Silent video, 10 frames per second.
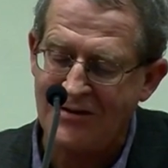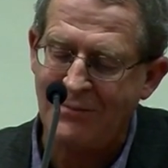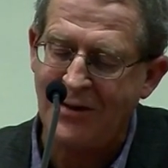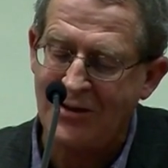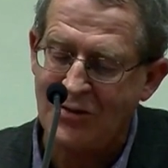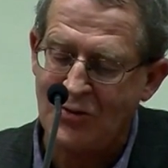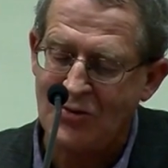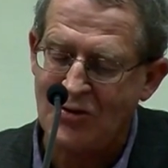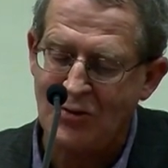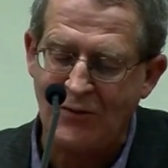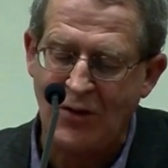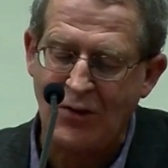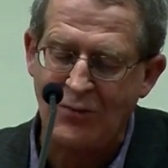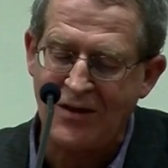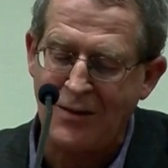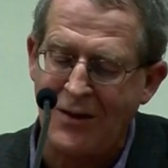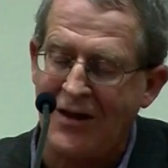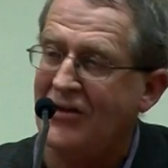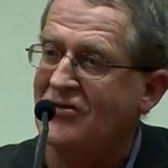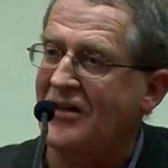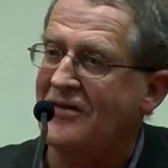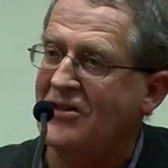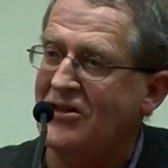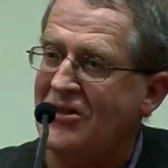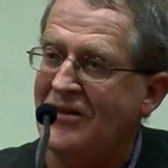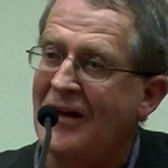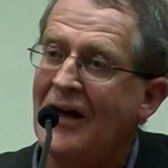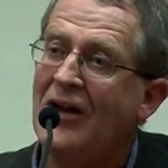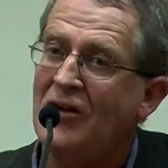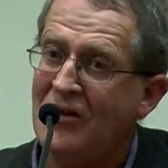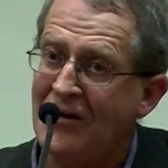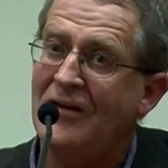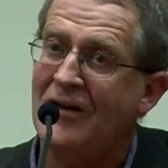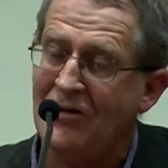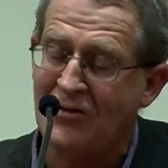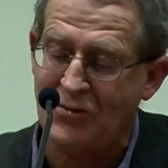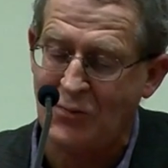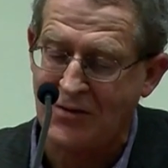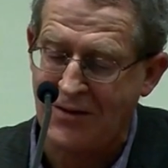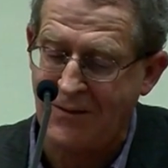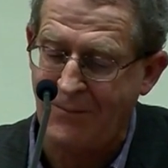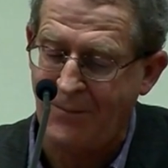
by those who have already made the transition and done the hard work.